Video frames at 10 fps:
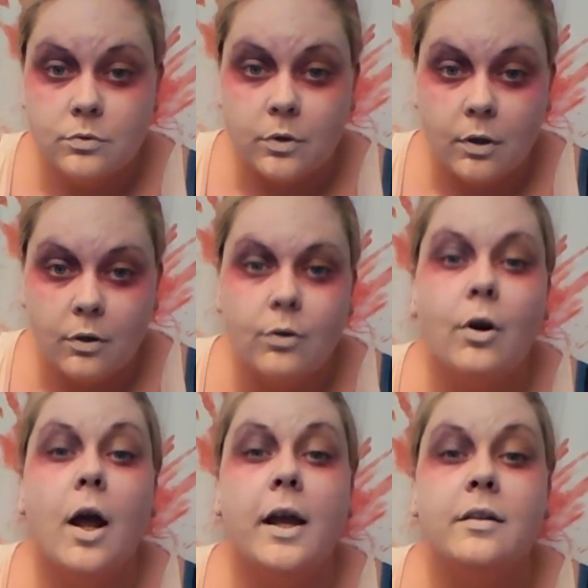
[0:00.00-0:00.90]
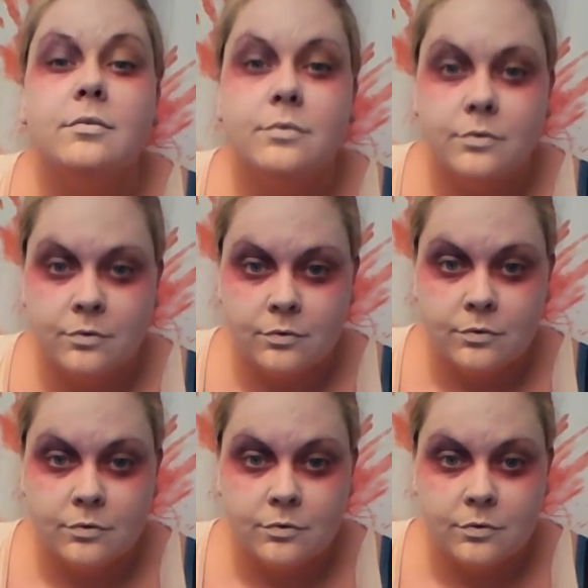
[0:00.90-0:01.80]
All right.
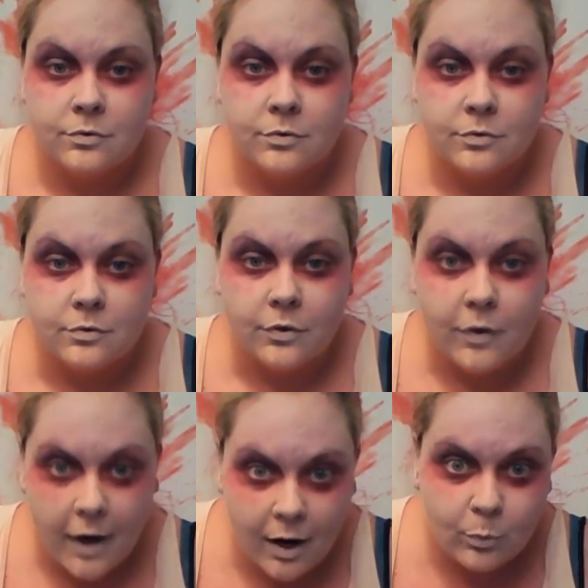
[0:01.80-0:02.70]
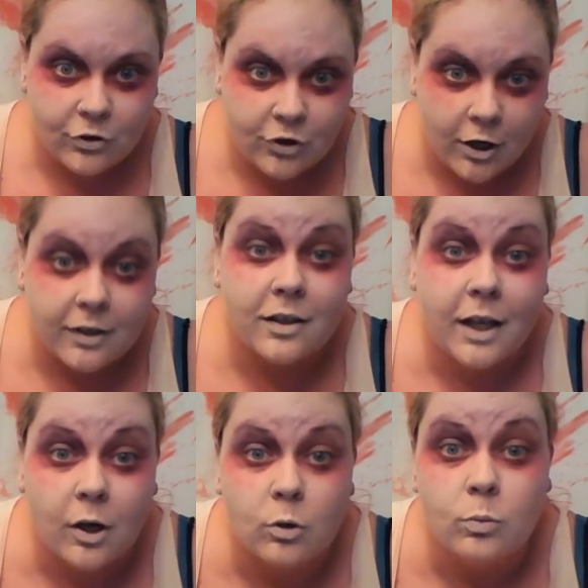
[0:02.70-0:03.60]
Now we're starting to
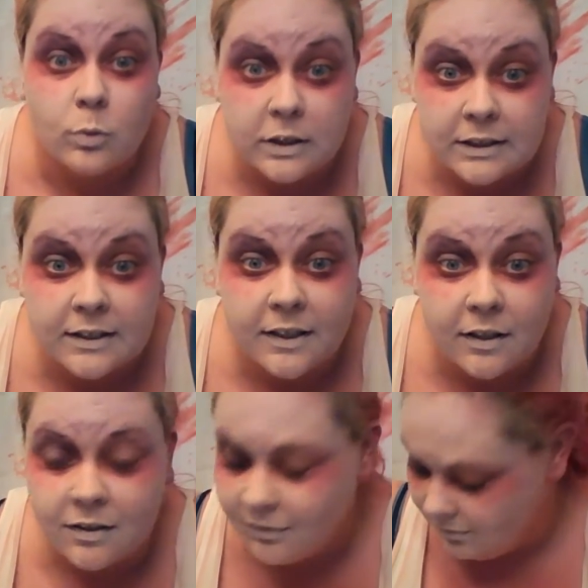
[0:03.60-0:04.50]
get a really